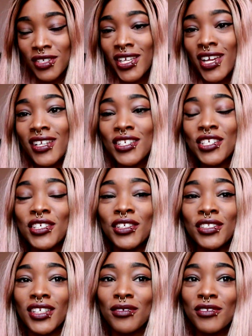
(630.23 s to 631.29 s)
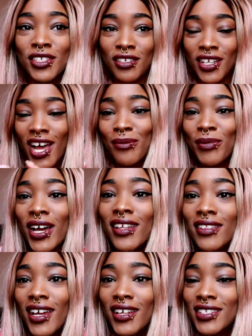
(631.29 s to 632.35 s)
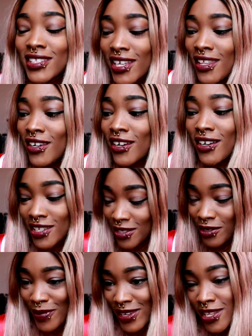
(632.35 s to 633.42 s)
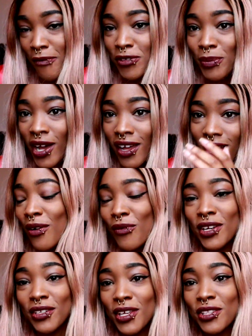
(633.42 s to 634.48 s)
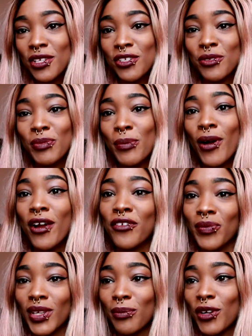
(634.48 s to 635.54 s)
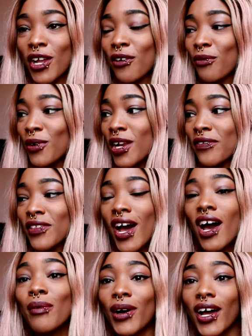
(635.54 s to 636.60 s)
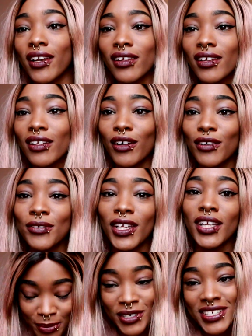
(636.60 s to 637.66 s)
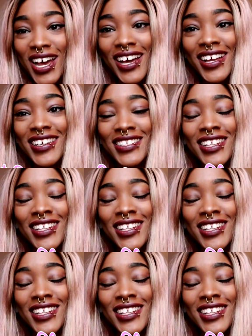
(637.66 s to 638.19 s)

anxiety shield and I'm just gonna hide behind that and stay there. That's my safe spot. I want it to just be a part of me, but I don't want to have to hide behind it, you know? Number nine is